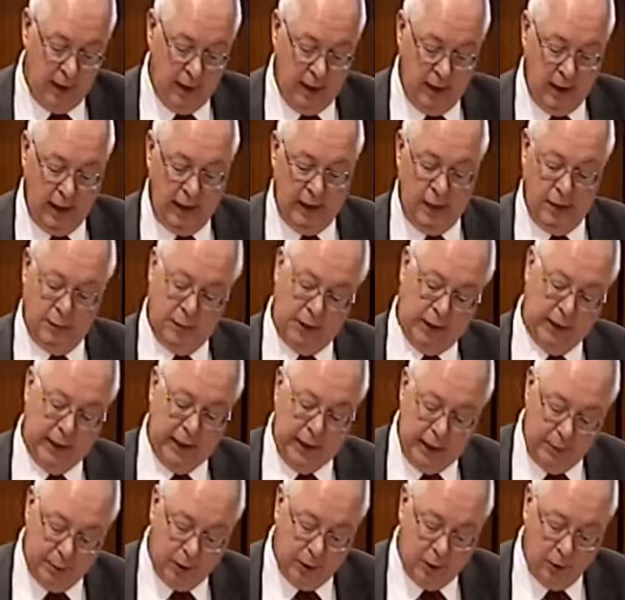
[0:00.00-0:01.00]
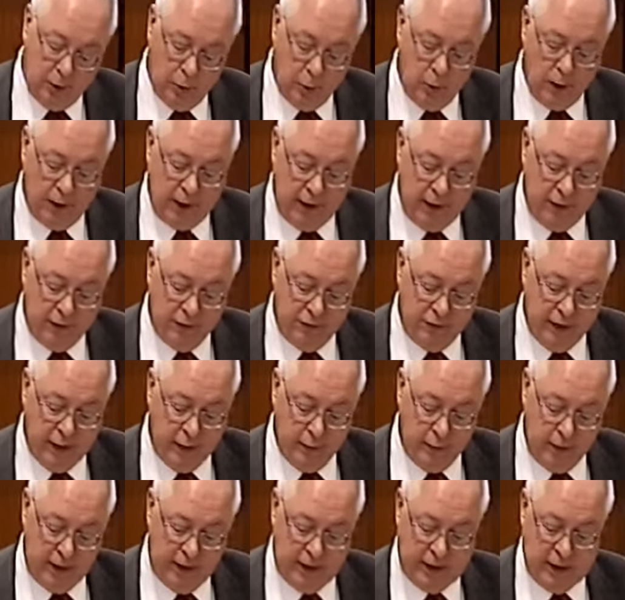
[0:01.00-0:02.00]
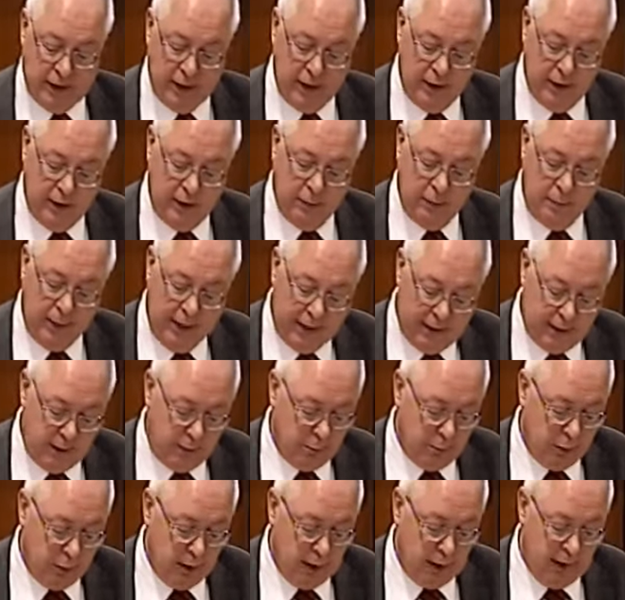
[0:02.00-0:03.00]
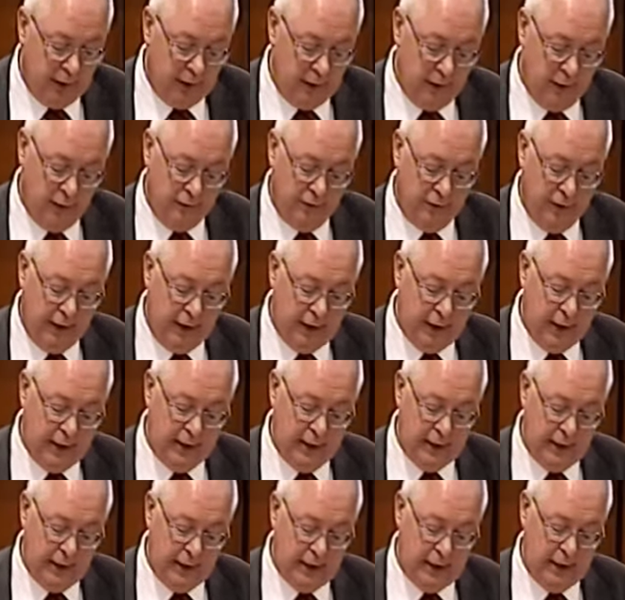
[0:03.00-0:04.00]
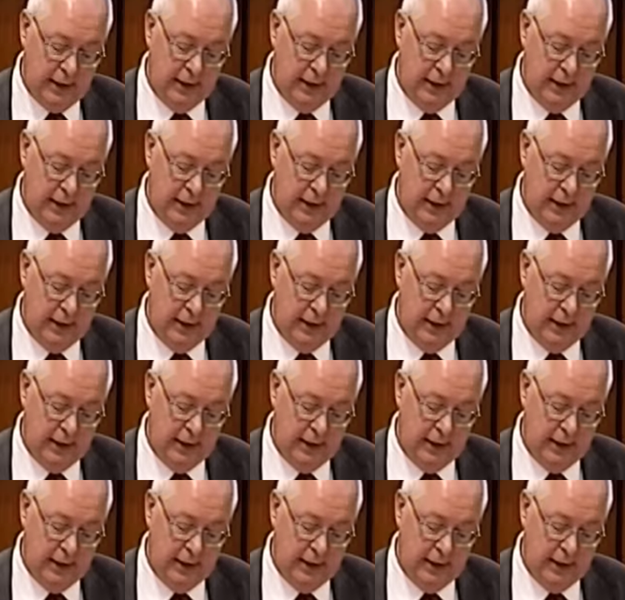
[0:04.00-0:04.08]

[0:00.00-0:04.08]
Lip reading: and it will enable working families to better plan their finances